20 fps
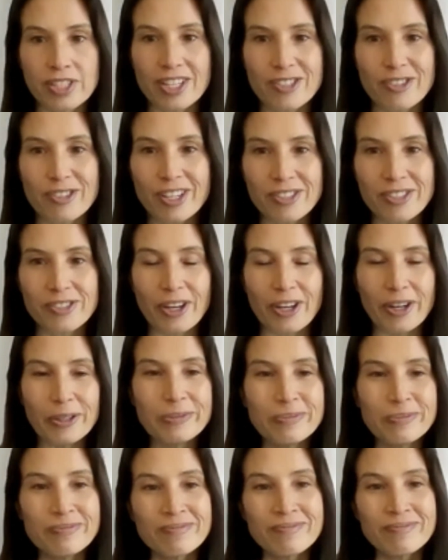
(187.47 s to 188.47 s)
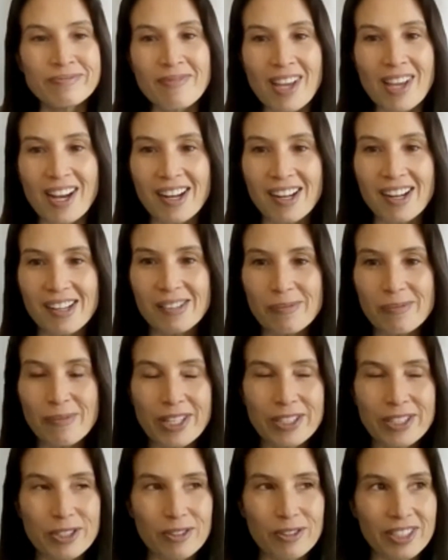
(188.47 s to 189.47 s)
So I do
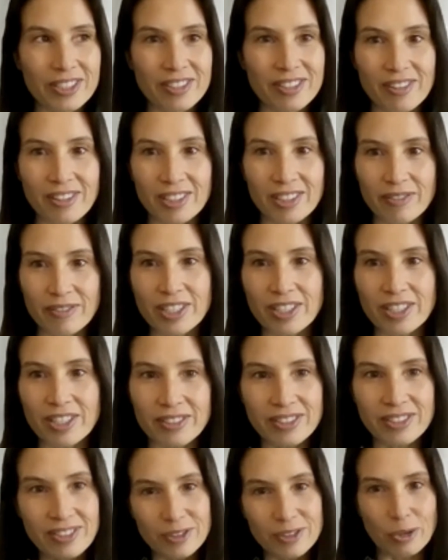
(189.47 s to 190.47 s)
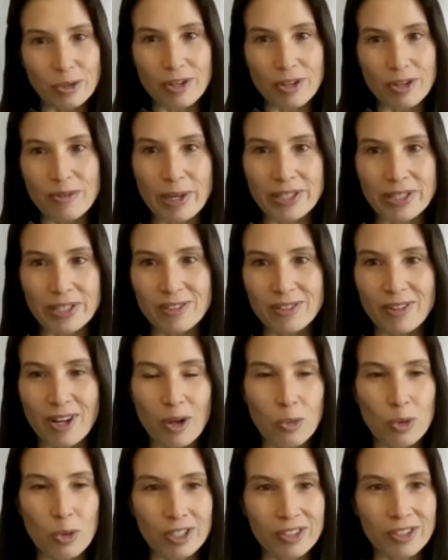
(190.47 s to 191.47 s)
like to think of it as sort of the best of all
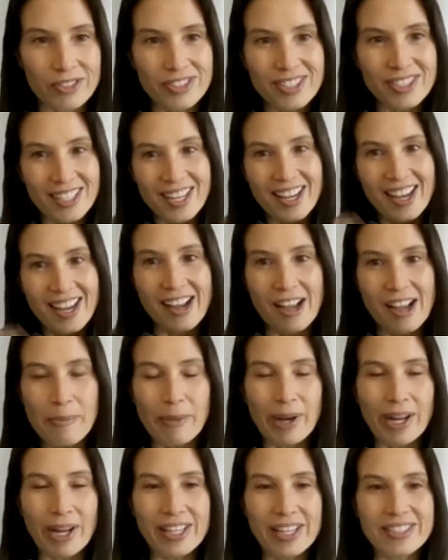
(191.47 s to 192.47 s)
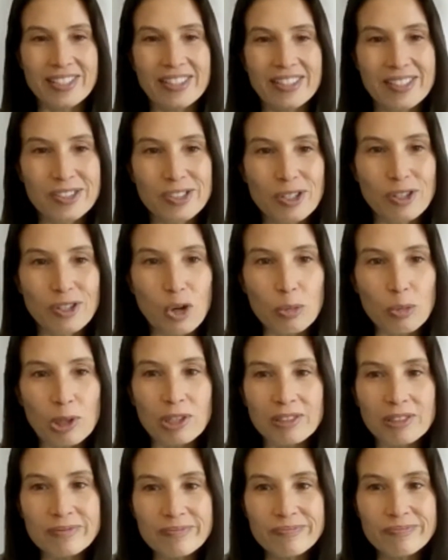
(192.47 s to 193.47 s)
worlds combined in this global
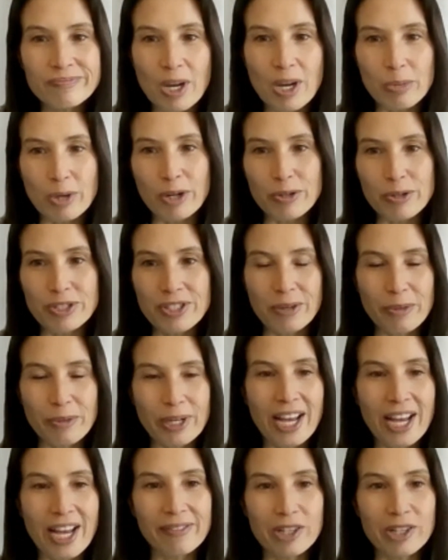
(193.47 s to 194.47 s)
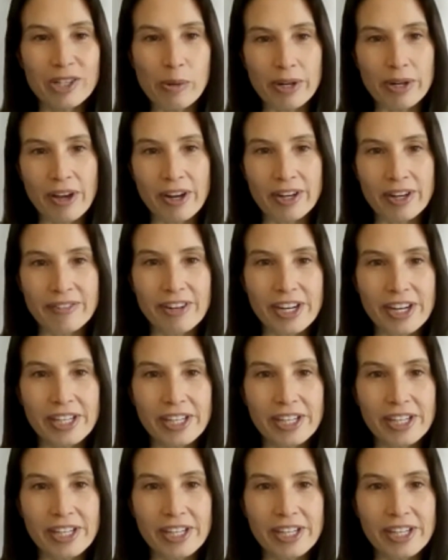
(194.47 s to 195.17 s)
approach that we have going on at REE.